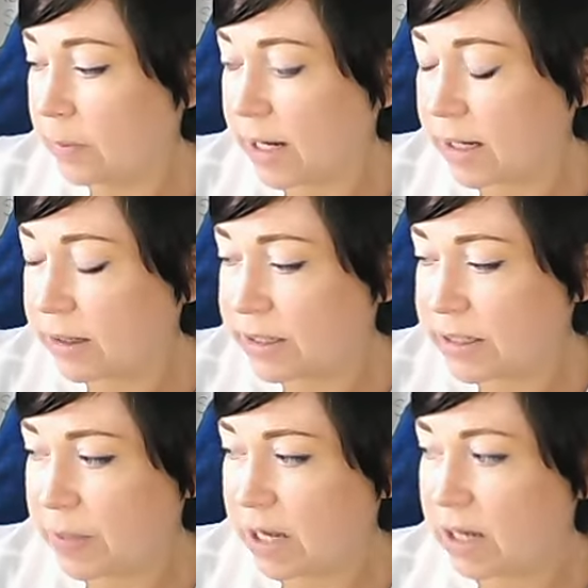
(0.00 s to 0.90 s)
Alan
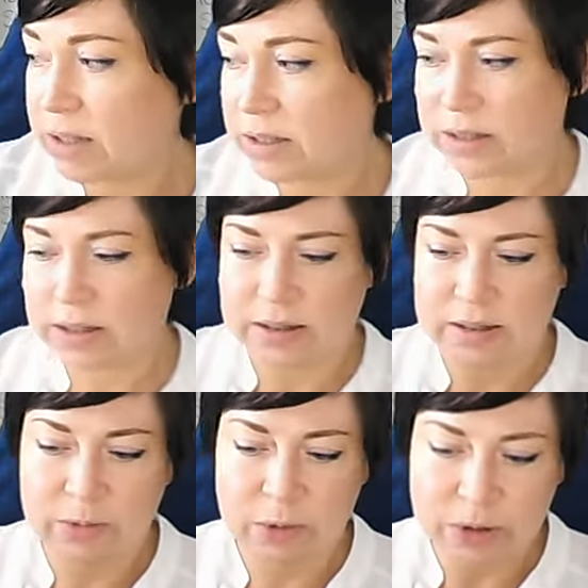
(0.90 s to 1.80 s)
Spence,
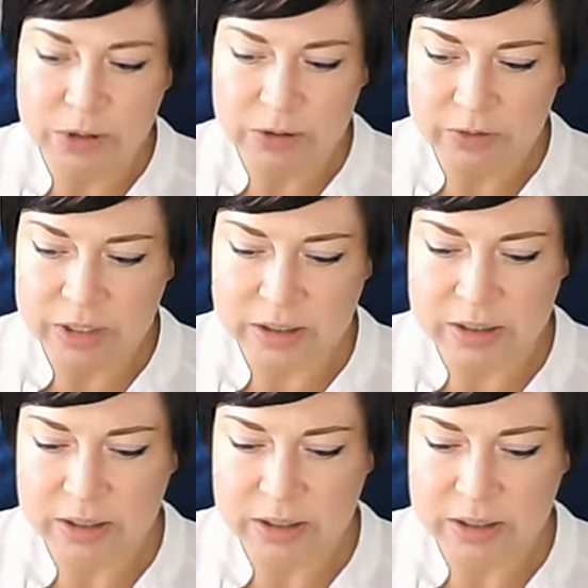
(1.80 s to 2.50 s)
I'm going to read